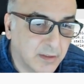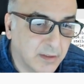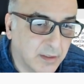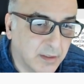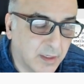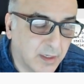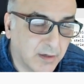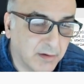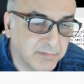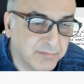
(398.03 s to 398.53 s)

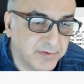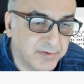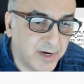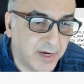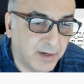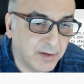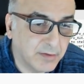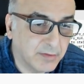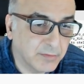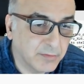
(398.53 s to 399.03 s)

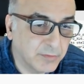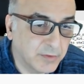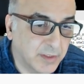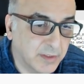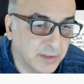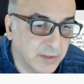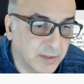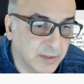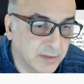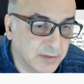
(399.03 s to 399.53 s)
file with
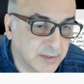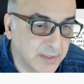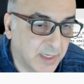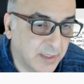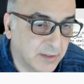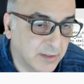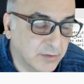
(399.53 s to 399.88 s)
the Stella